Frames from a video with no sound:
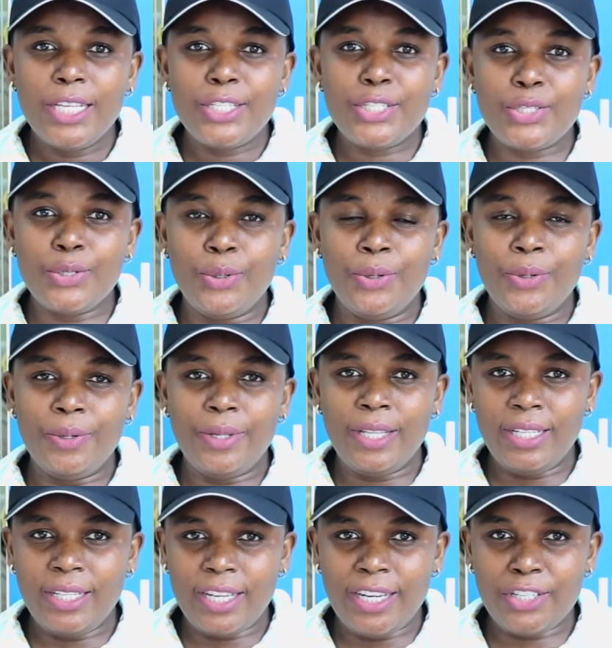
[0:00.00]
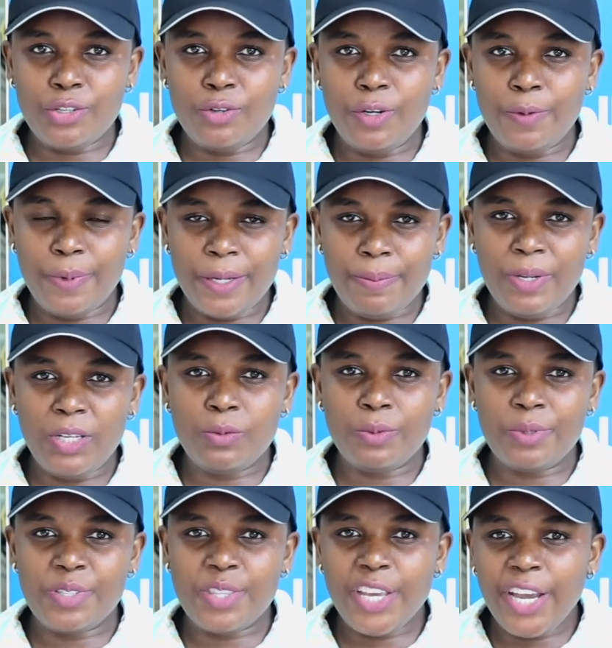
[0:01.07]
So the international department
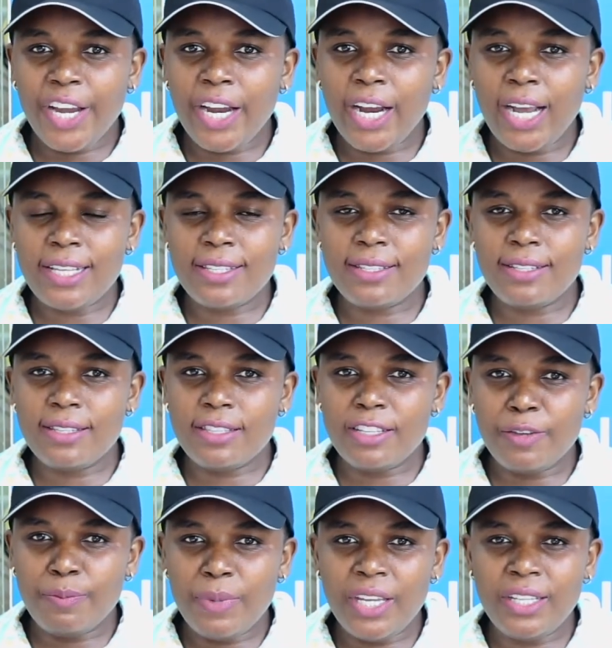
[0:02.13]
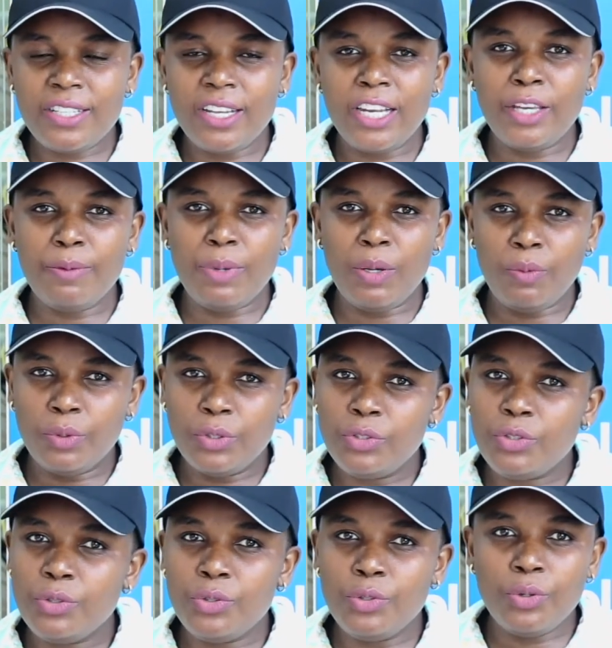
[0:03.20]
was there assisting me, telling me
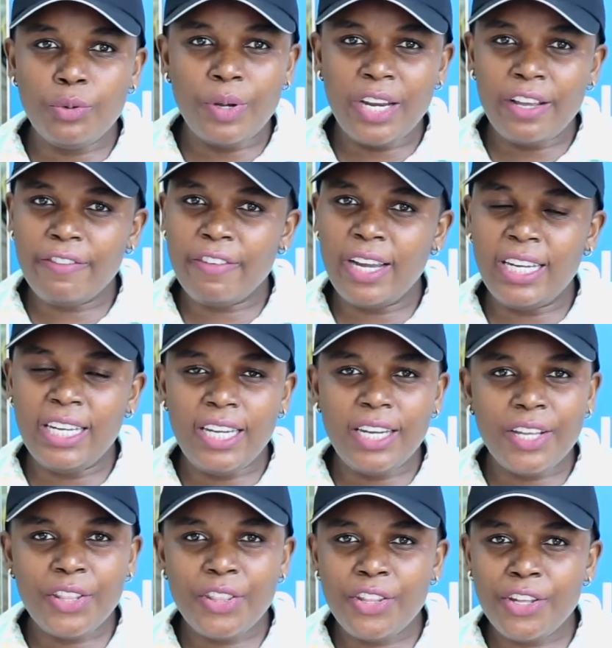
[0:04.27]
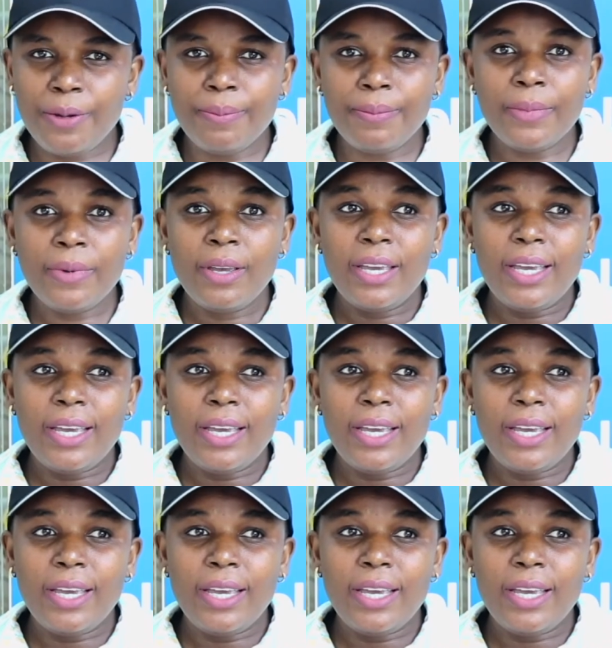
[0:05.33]
what to do whenever I needed them.